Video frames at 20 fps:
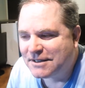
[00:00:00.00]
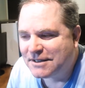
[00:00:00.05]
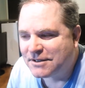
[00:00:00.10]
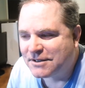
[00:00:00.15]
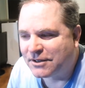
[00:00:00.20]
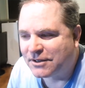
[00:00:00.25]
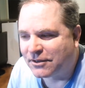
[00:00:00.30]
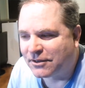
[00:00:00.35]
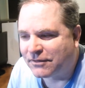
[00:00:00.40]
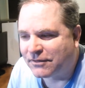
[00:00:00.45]

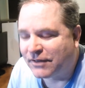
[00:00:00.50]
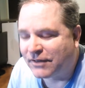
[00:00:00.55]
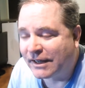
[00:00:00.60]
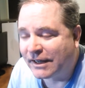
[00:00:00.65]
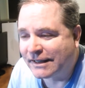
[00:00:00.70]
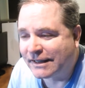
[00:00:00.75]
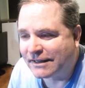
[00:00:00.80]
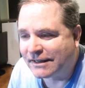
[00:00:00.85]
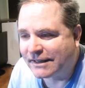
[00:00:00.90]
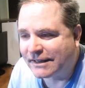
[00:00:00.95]
So
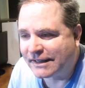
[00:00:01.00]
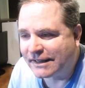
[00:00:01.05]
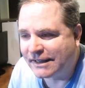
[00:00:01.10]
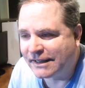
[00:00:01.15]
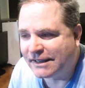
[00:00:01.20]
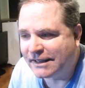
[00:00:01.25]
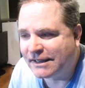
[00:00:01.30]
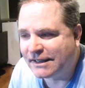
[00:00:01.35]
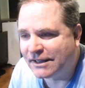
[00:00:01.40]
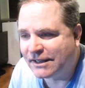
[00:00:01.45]
finally,
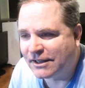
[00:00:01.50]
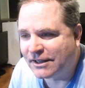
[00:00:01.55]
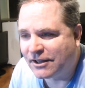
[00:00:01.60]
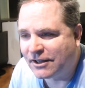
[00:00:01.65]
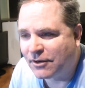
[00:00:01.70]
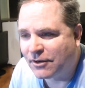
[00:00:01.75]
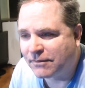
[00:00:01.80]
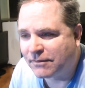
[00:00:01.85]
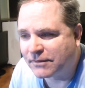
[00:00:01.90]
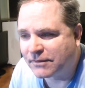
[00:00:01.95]

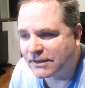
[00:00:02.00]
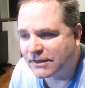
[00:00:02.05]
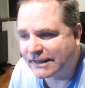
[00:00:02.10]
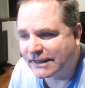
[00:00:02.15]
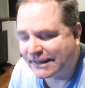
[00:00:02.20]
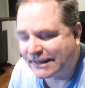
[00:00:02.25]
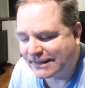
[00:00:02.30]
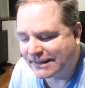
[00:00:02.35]
hopefully,